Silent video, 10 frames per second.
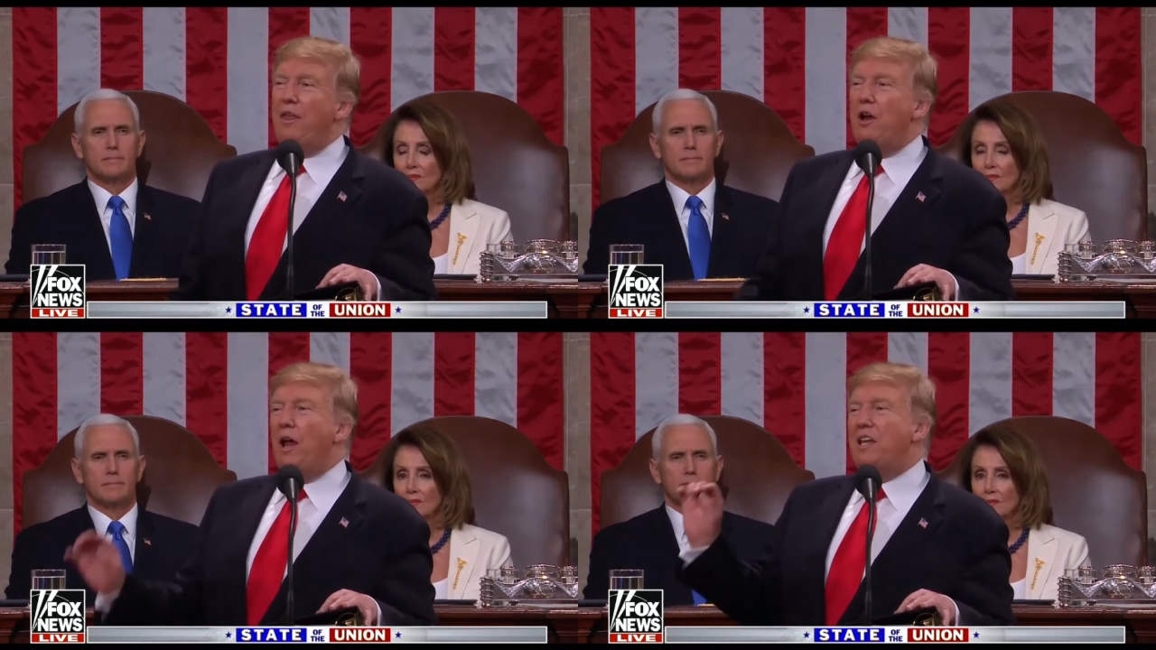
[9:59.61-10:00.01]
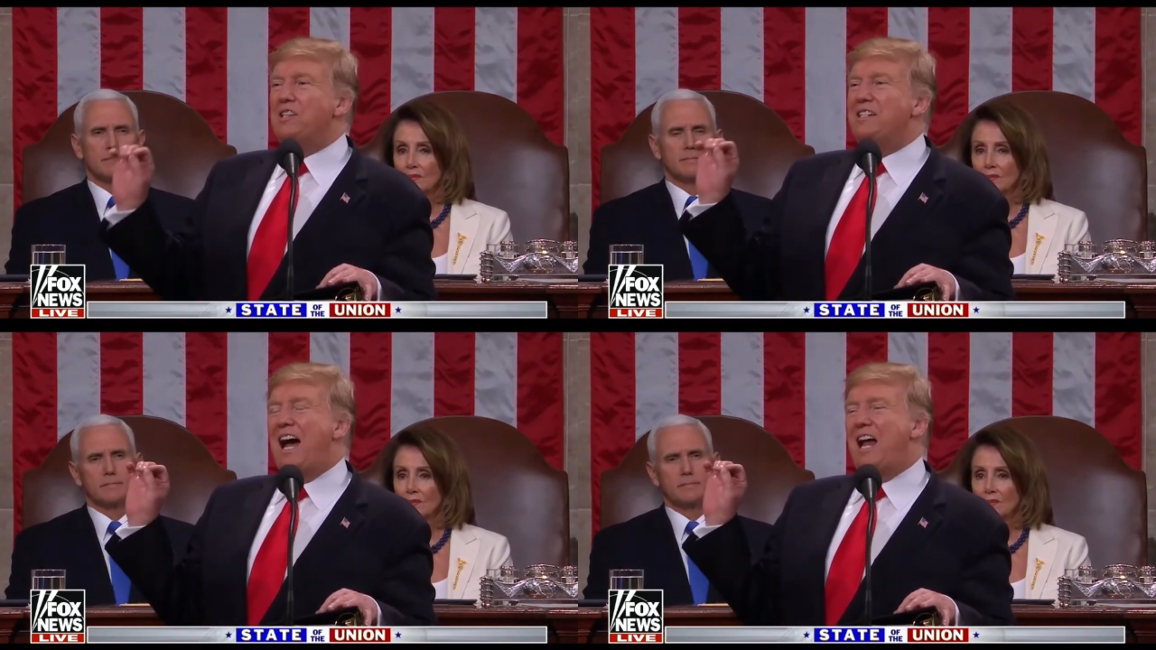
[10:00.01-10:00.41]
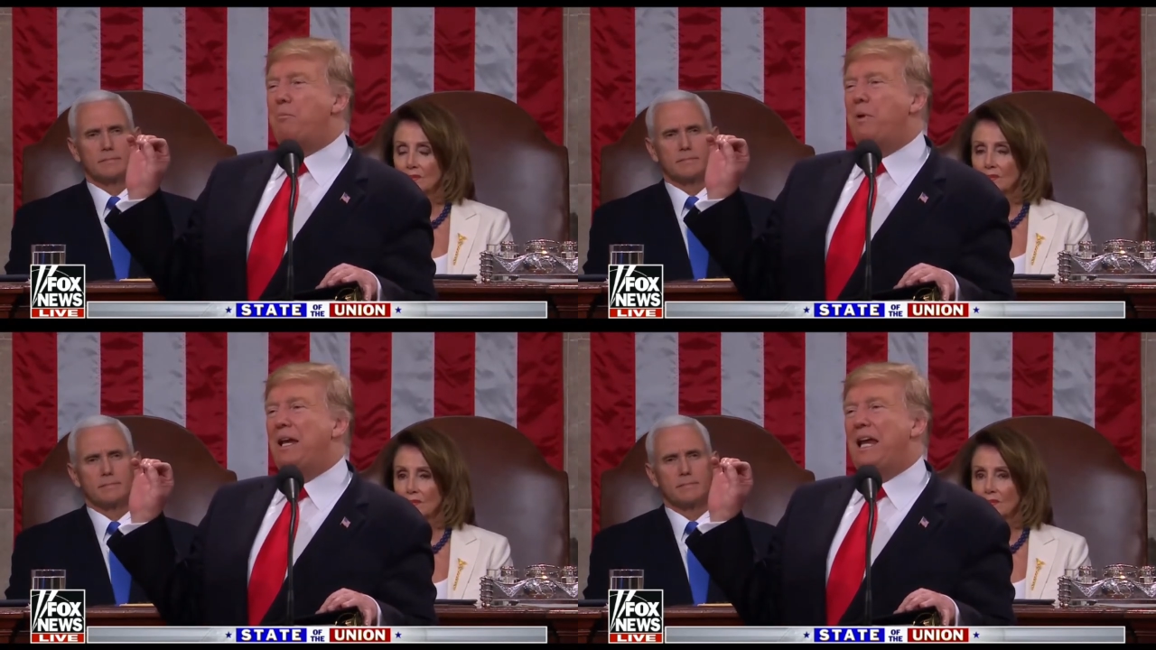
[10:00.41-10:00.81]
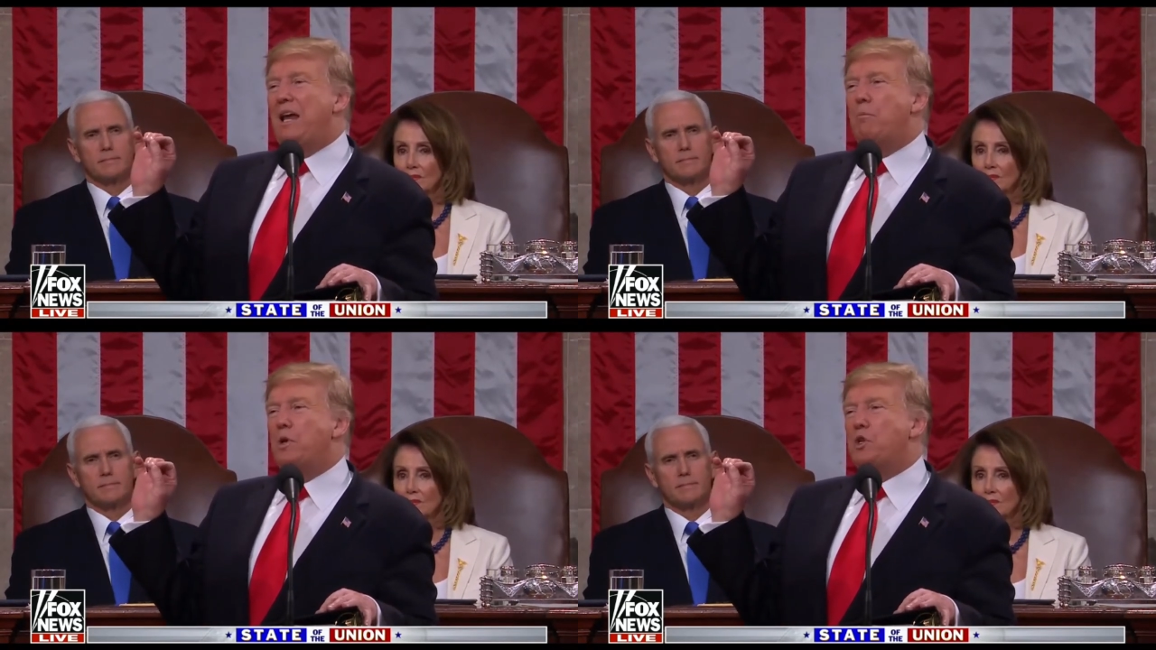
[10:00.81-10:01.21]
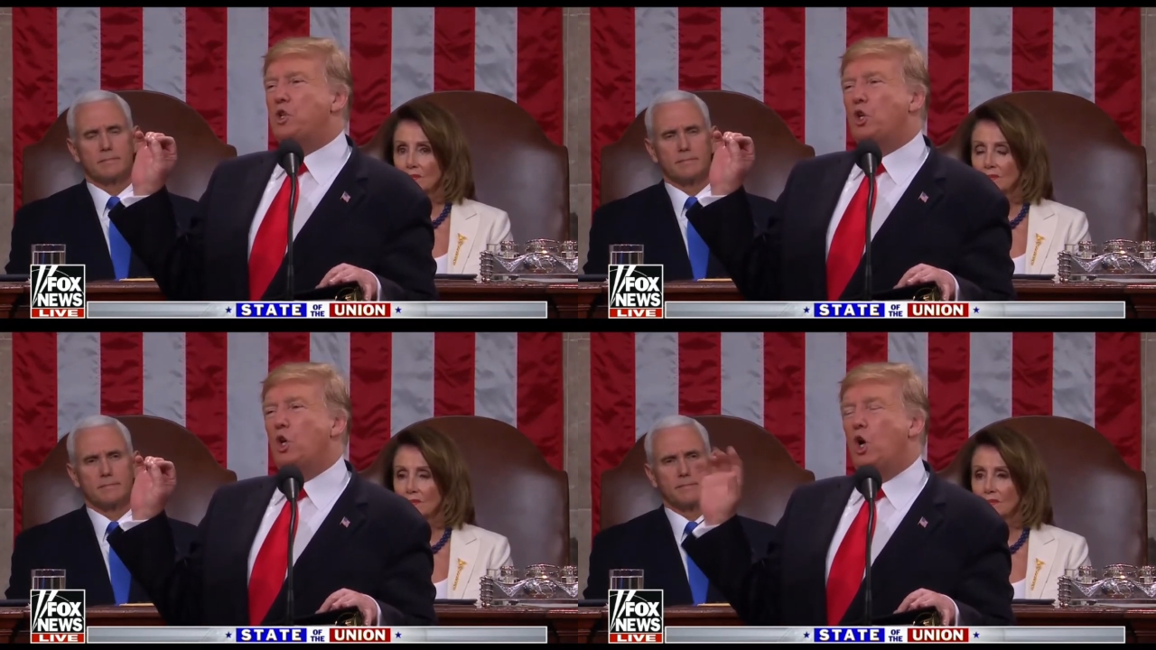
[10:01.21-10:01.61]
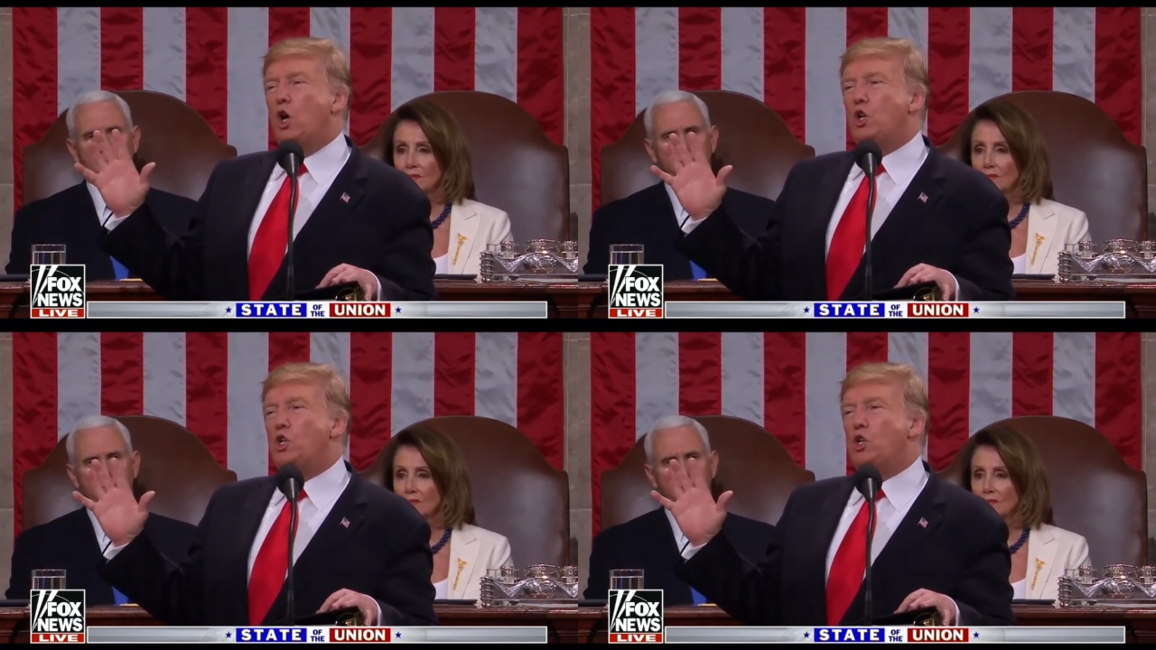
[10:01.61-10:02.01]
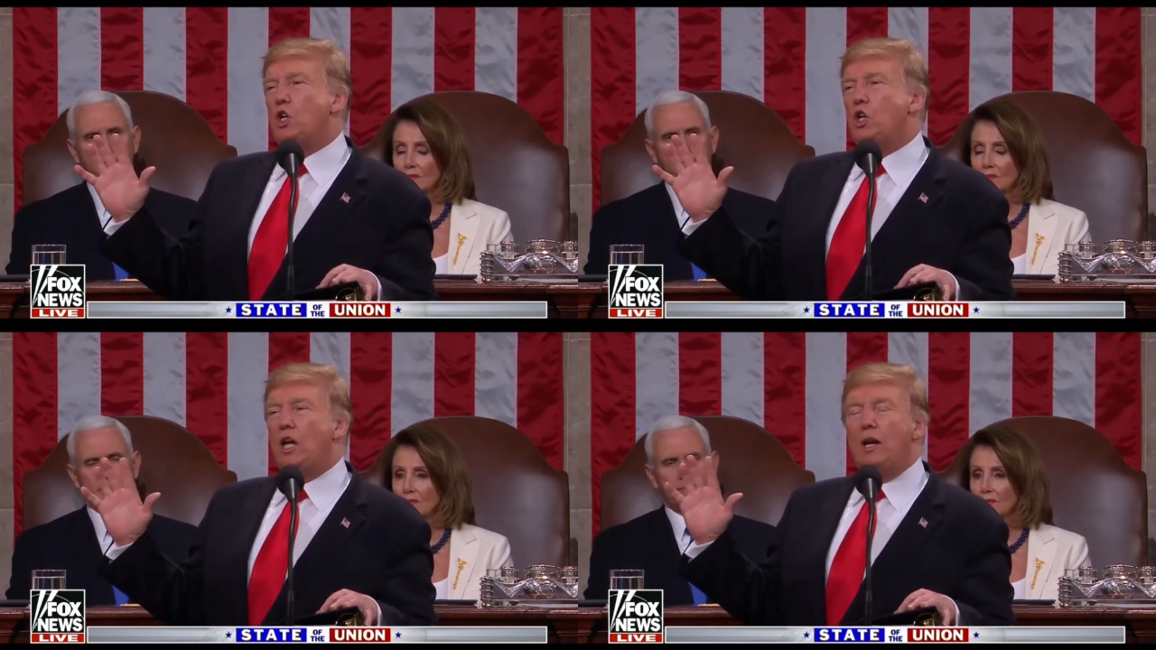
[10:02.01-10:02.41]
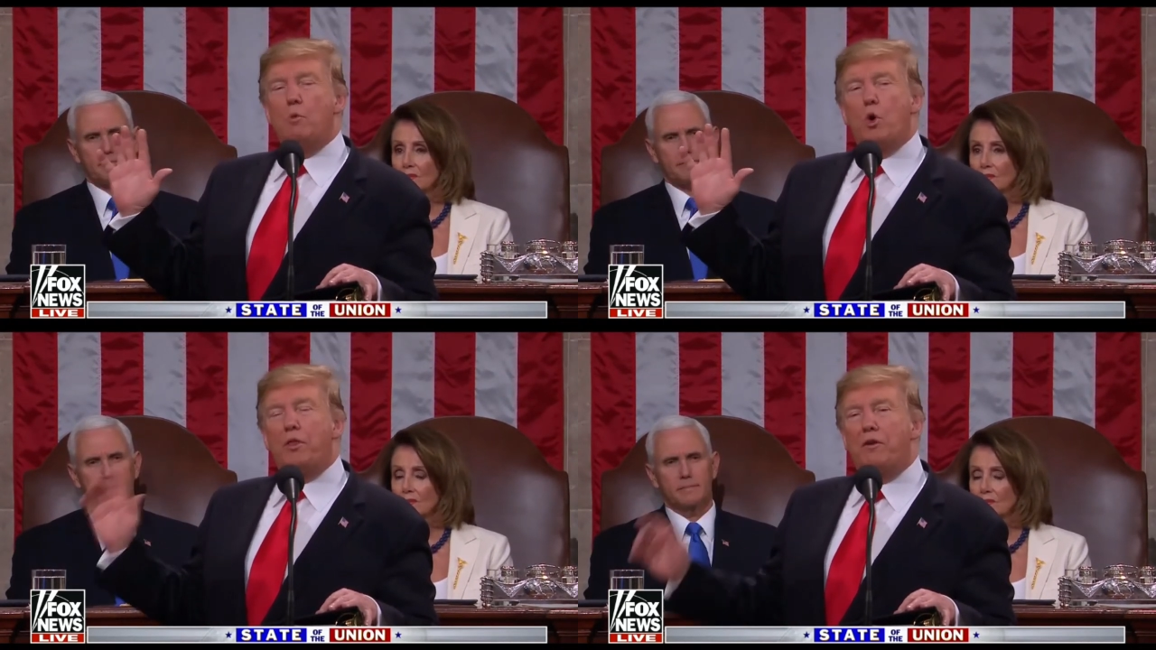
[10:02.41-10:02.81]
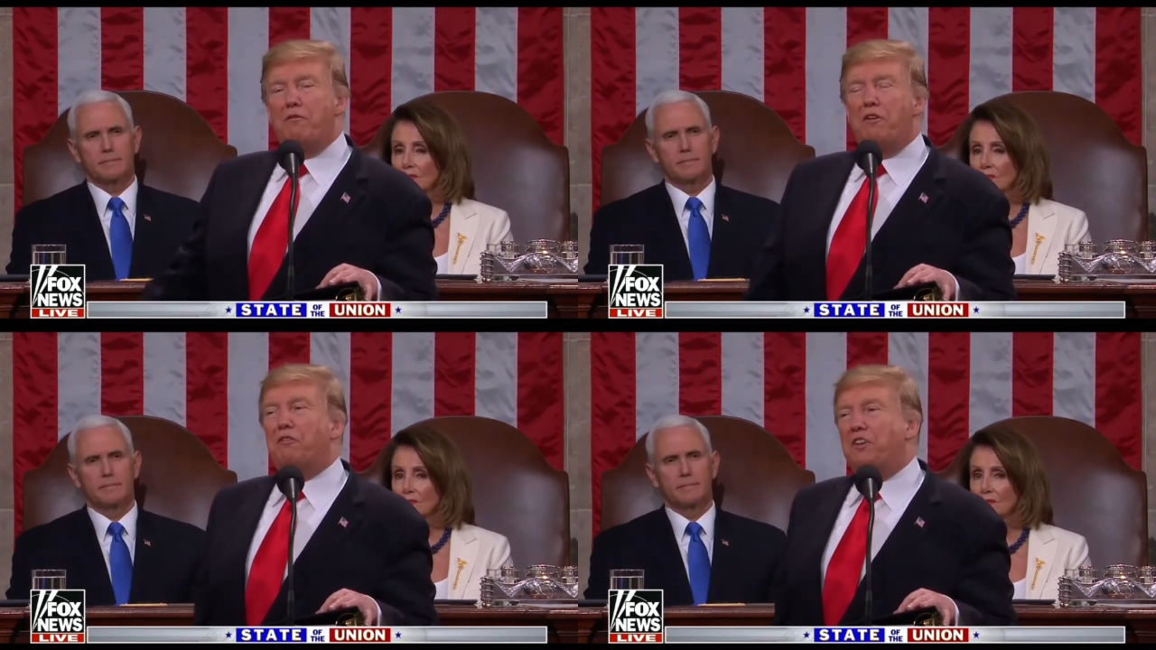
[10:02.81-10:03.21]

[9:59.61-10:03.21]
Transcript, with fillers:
Speaker 1: And there has not been a missile launch in more